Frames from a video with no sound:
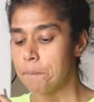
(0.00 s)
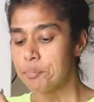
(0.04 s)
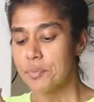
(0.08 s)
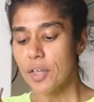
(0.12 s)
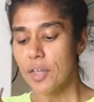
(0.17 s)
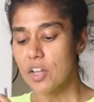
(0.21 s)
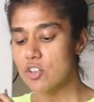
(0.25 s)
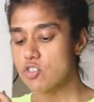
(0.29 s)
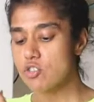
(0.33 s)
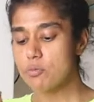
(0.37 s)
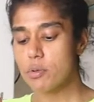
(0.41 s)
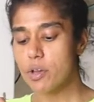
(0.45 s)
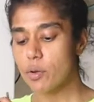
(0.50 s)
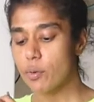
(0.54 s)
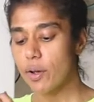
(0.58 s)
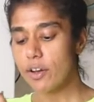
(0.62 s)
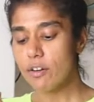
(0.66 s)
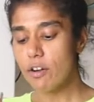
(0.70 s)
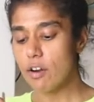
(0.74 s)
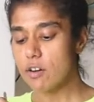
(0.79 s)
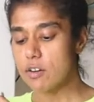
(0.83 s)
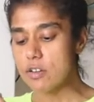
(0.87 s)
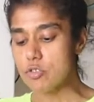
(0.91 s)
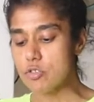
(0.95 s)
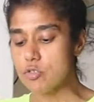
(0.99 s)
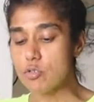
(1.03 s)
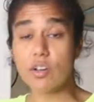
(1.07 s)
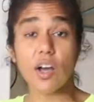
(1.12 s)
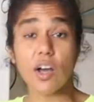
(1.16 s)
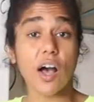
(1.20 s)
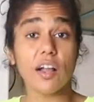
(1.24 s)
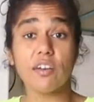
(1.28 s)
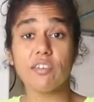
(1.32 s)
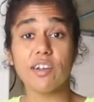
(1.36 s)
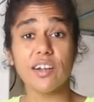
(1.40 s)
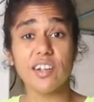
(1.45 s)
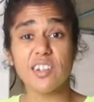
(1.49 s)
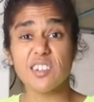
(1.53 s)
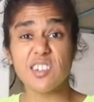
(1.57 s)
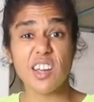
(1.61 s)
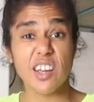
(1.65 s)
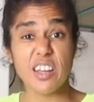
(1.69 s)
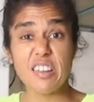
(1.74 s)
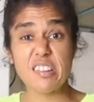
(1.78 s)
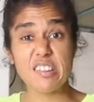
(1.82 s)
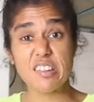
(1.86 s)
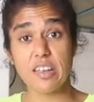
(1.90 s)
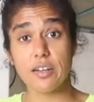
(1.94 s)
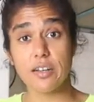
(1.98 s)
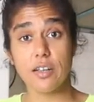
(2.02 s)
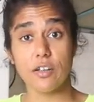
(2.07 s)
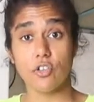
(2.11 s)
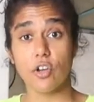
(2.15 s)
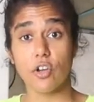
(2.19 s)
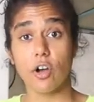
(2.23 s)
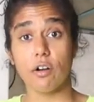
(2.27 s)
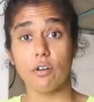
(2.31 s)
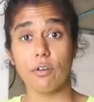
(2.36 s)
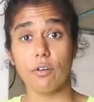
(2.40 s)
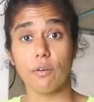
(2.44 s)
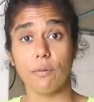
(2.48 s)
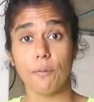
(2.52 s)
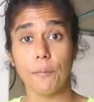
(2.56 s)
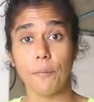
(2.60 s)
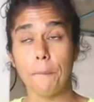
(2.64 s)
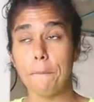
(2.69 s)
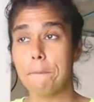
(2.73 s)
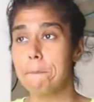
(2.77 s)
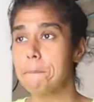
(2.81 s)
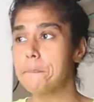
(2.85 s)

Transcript: And to be quite honest, you can't really taste any charcoal.